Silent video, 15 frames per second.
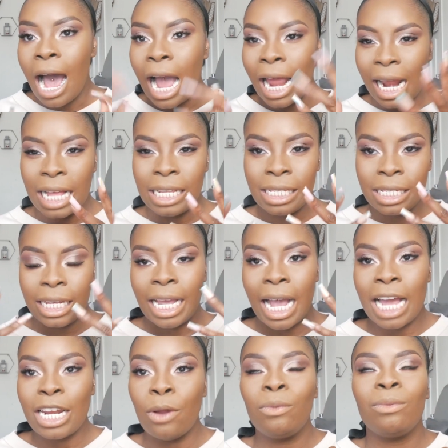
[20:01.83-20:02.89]
I
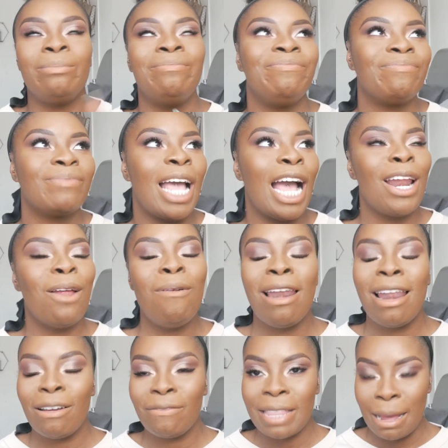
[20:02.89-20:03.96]
don't
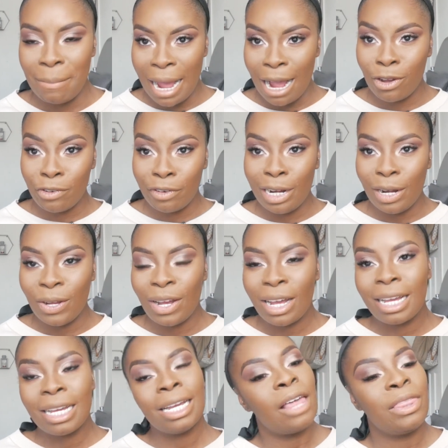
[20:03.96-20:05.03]
love that powdery
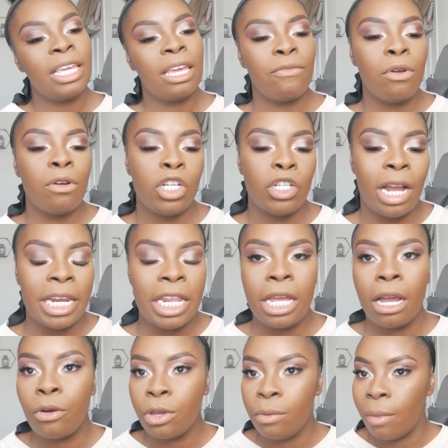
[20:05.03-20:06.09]
look. I think if you're a shiny
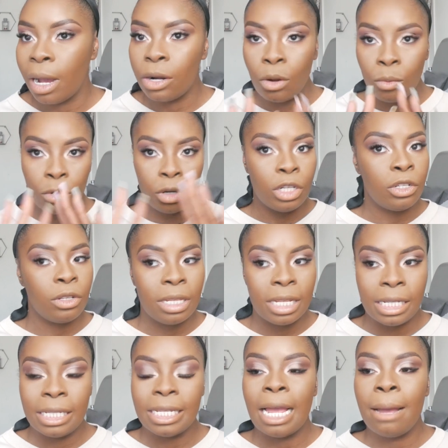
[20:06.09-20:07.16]
girl, you might not want to do
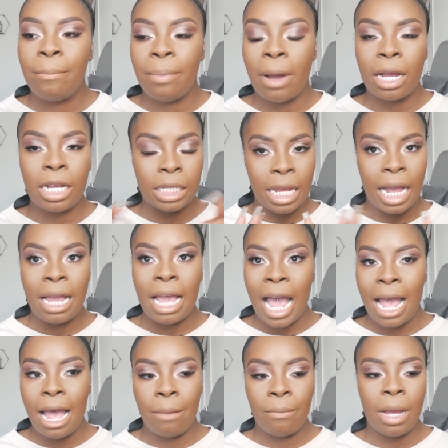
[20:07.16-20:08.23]
this step, but because I
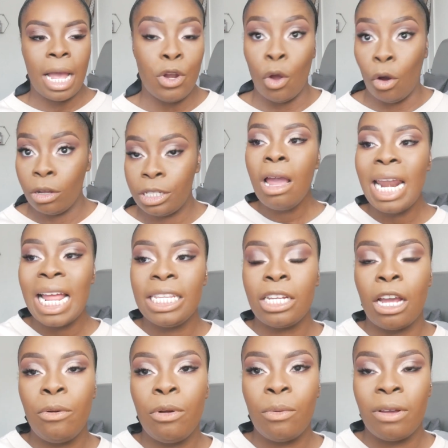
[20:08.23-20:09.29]
am not, I like to
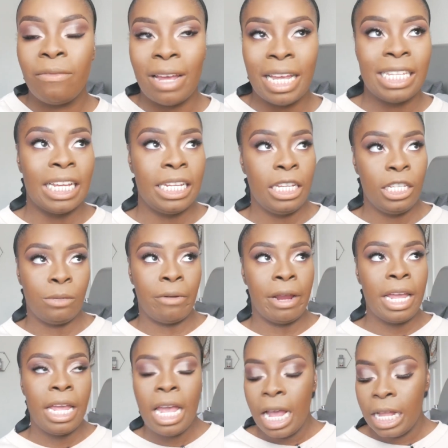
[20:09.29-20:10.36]
go in with a setting
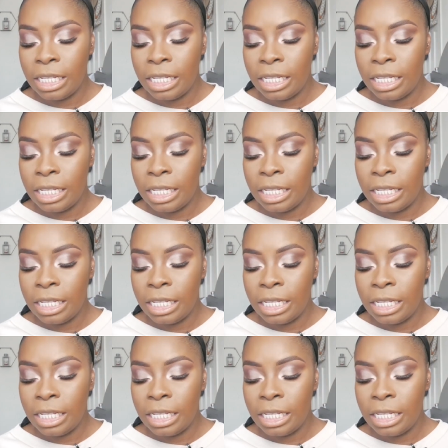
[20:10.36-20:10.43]
spray.